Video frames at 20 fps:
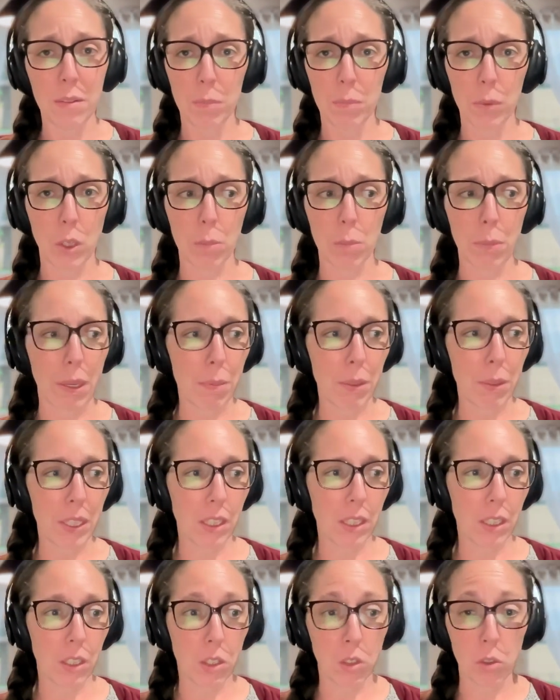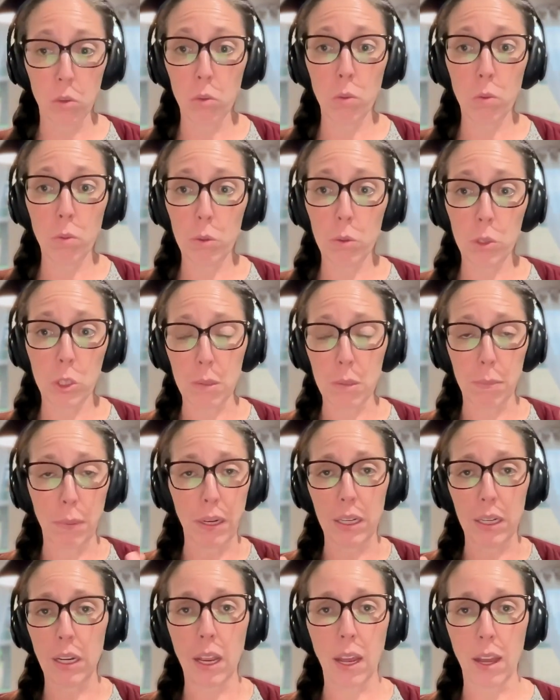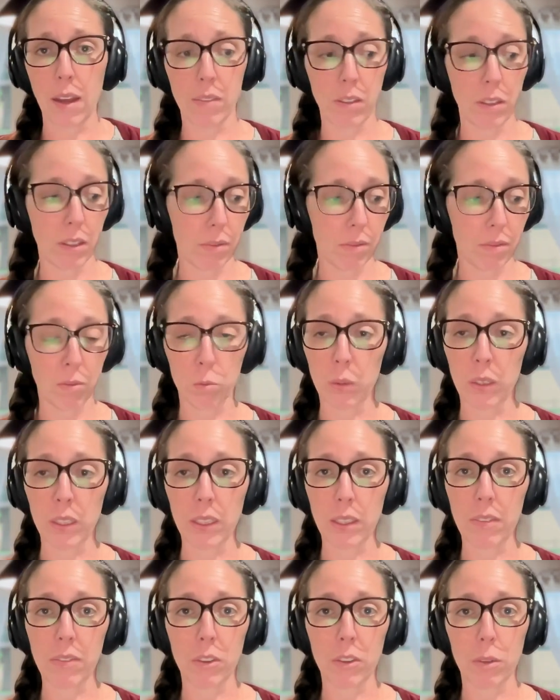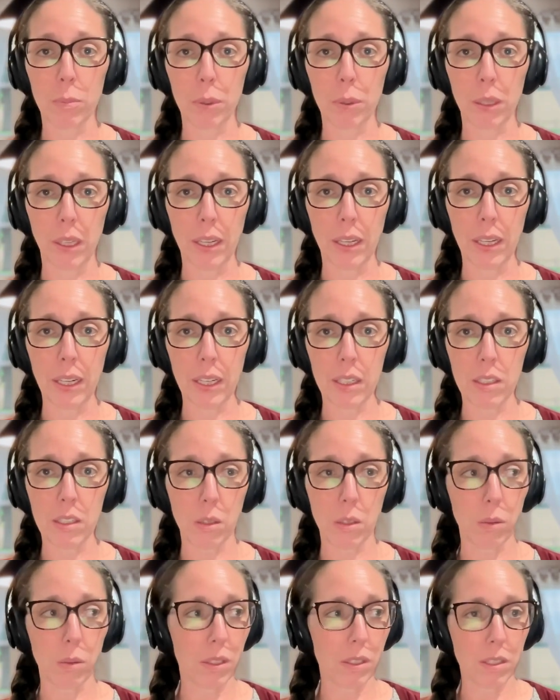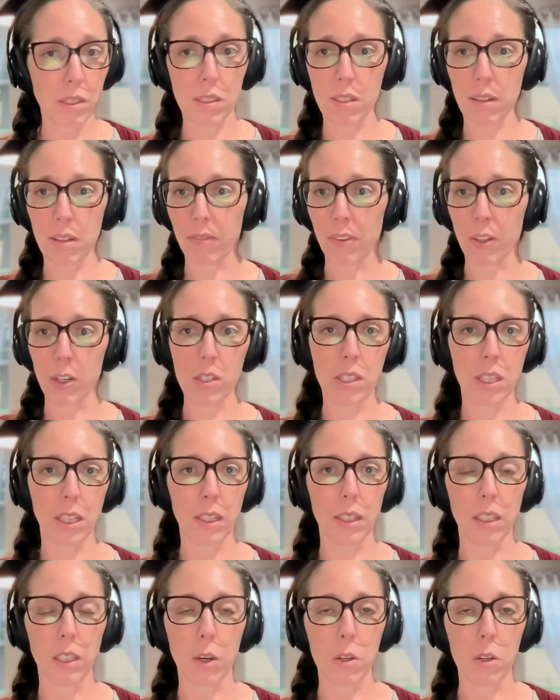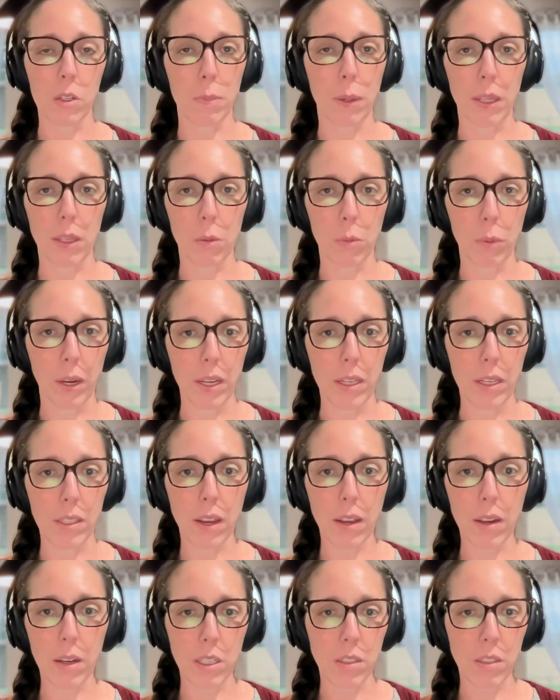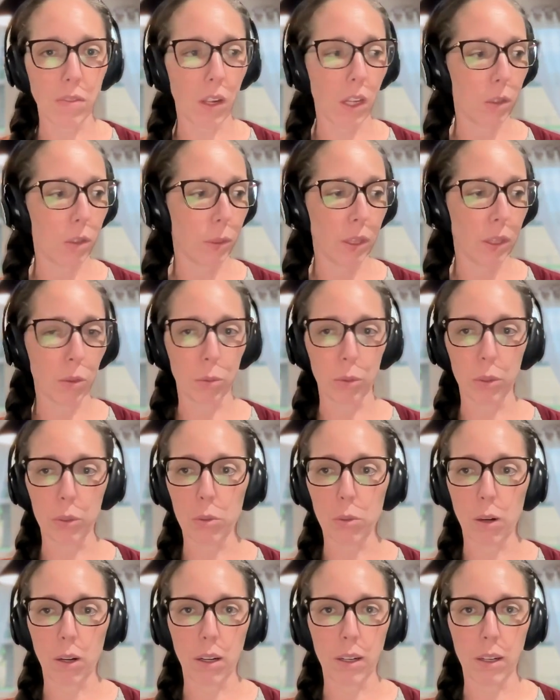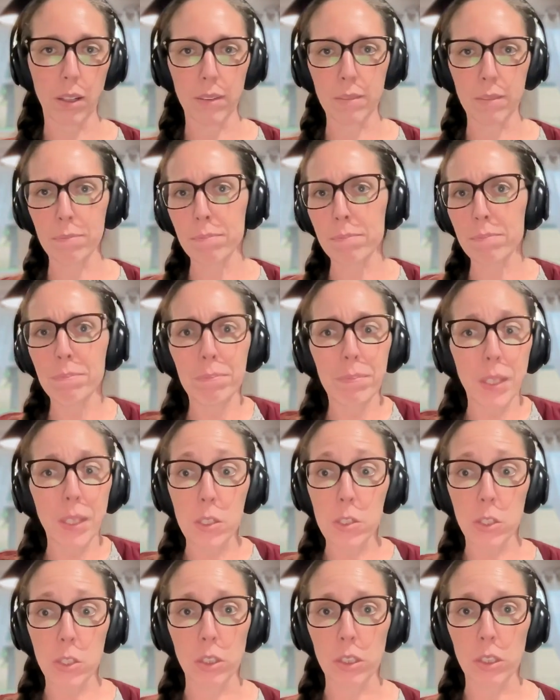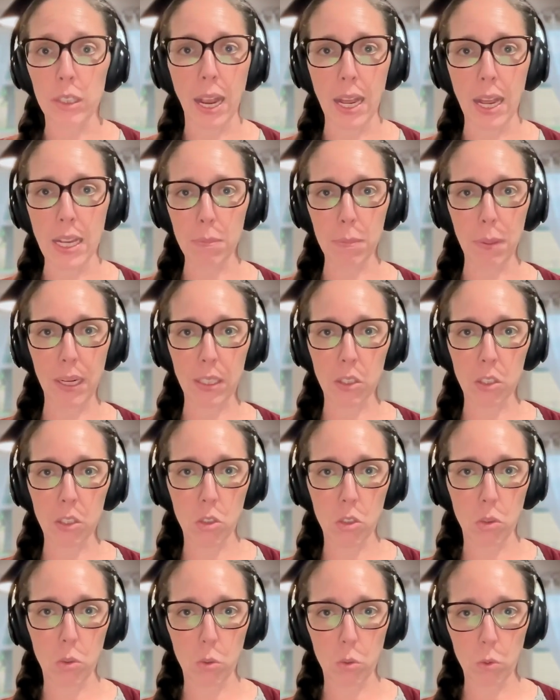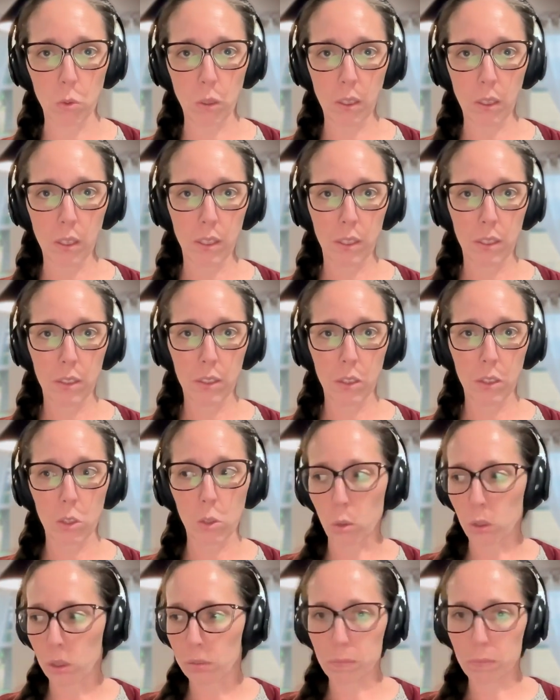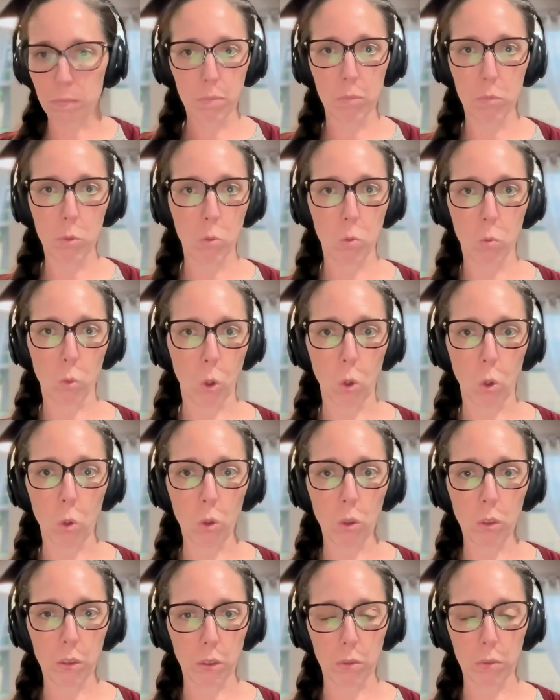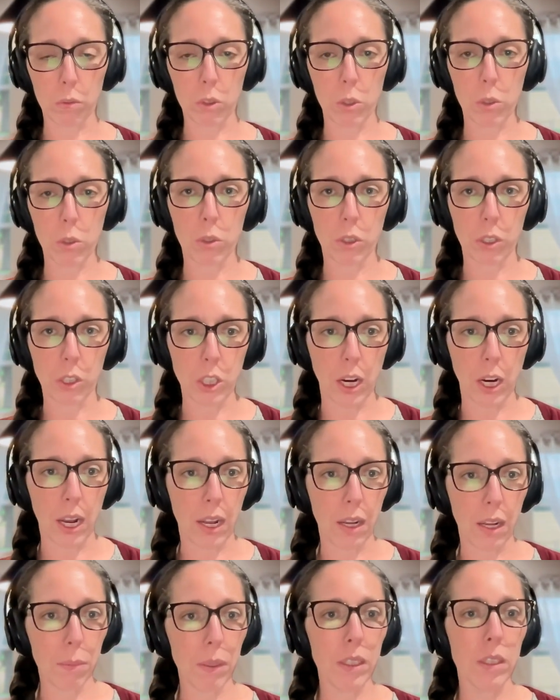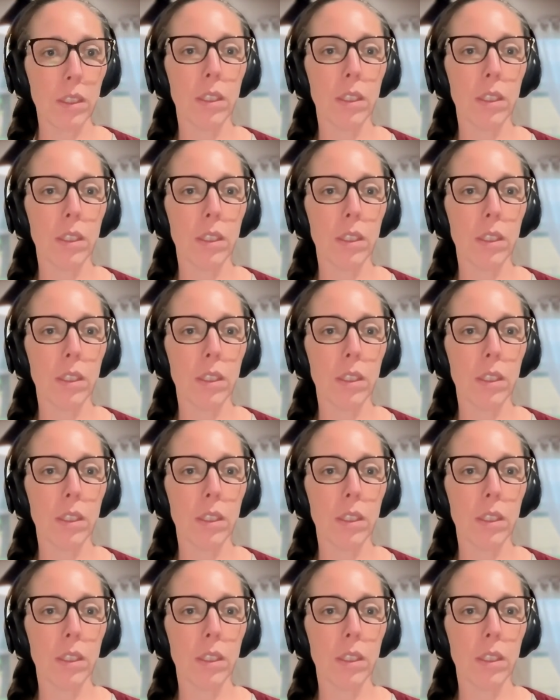or maybe you just might have a really full plate, and so this is the first thing that goes by the wayside is following through on a certain aspect to your role or to your job.